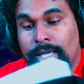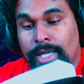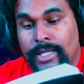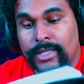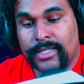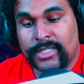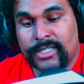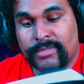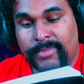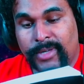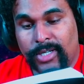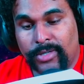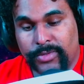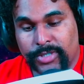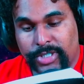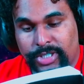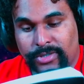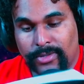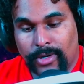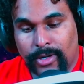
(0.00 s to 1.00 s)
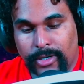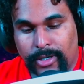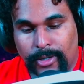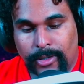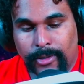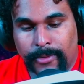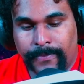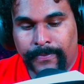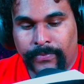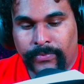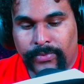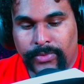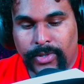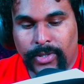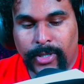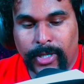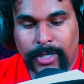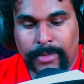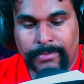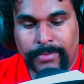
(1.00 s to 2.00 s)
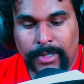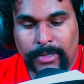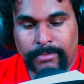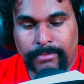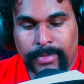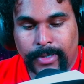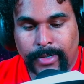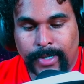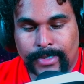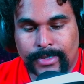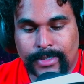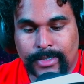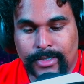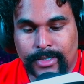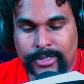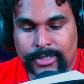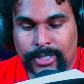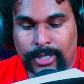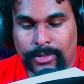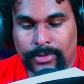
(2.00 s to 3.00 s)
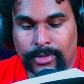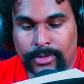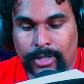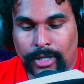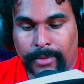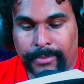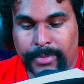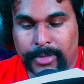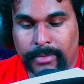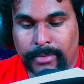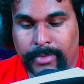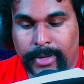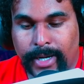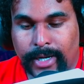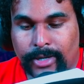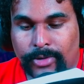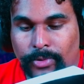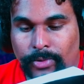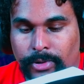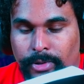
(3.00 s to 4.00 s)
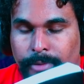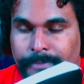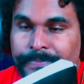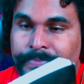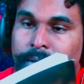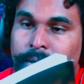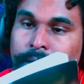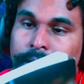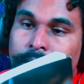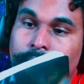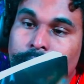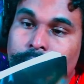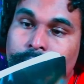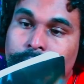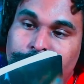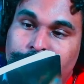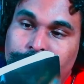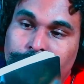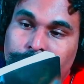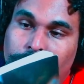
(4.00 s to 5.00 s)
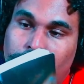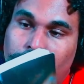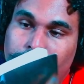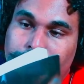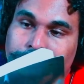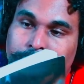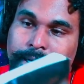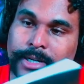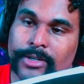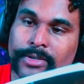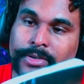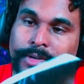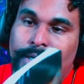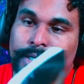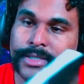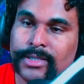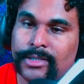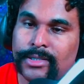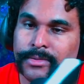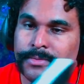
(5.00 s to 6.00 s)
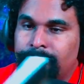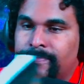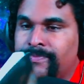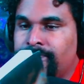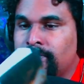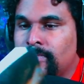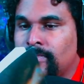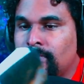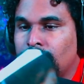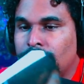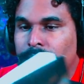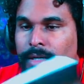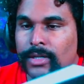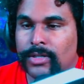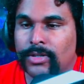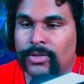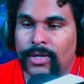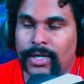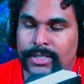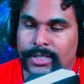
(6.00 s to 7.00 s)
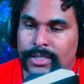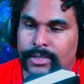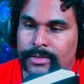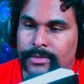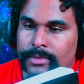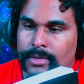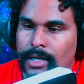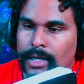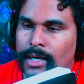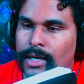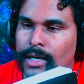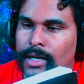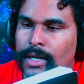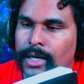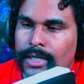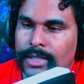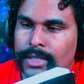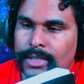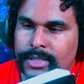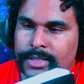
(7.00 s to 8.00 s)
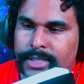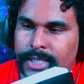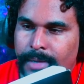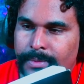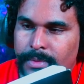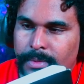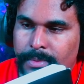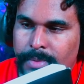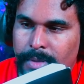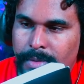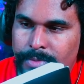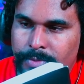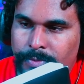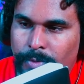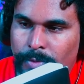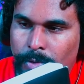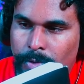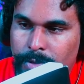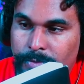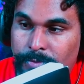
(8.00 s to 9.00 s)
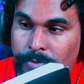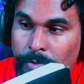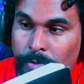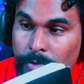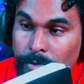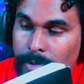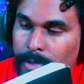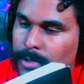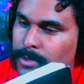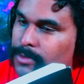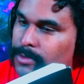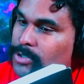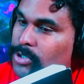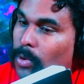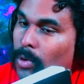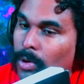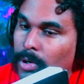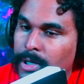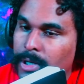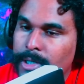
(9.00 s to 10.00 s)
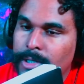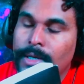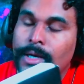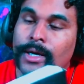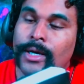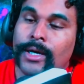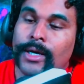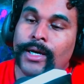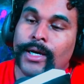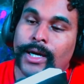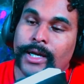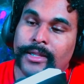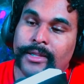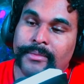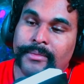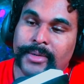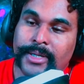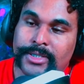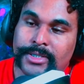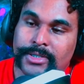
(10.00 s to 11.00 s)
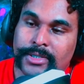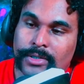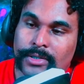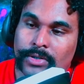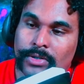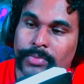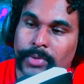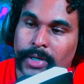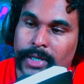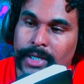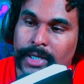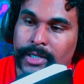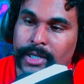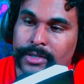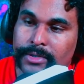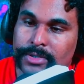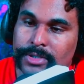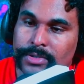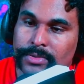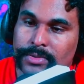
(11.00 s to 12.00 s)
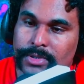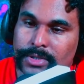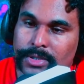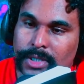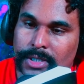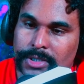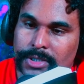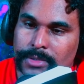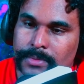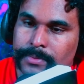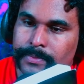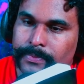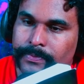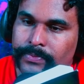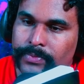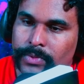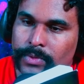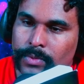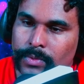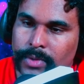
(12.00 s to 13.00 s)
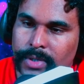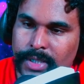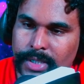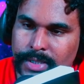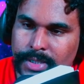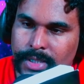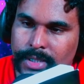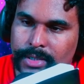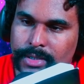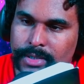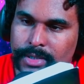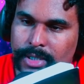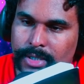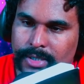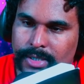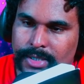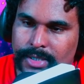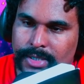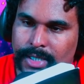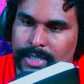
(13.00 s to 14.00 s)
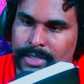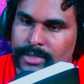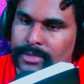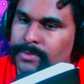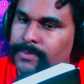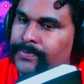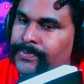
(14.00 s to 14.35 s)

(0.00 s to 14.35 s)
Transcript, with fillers: The smell was stronger. The light beam passed a discolored lump in the back corner and she drew the light back across it. Across it. She stabbed the beam for, for, toward it and then made a circle, bringing the others to his attention. What is it? Darius asked.